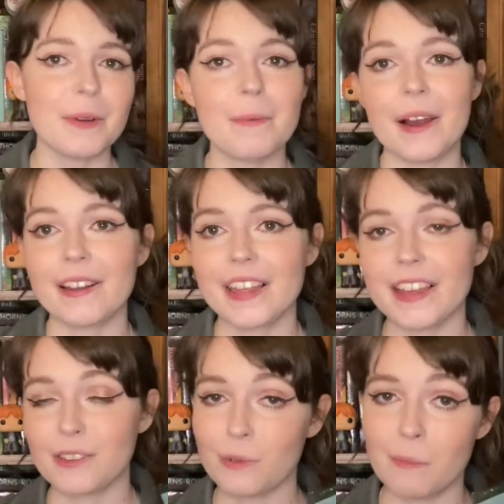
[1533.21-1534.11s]
but apparently
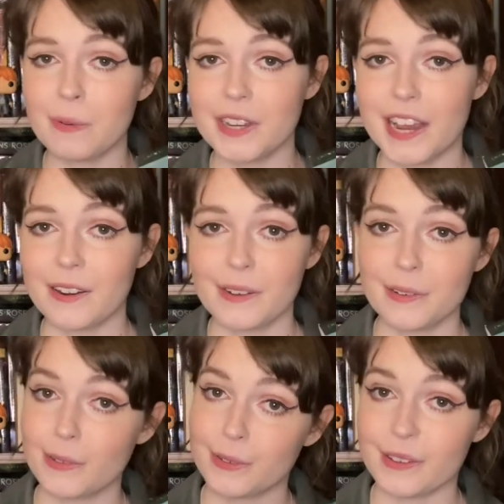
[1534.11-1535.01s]
they're swamp
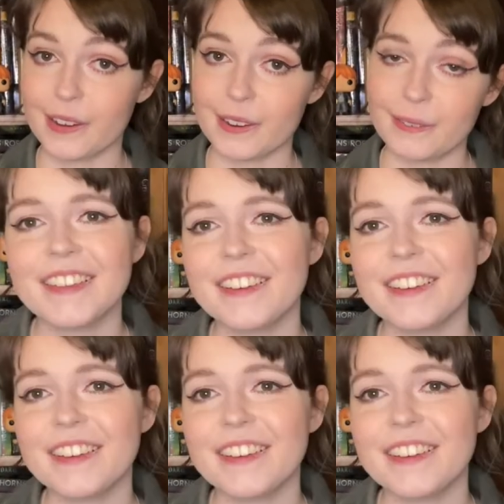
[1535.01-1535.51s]
potatoes, so.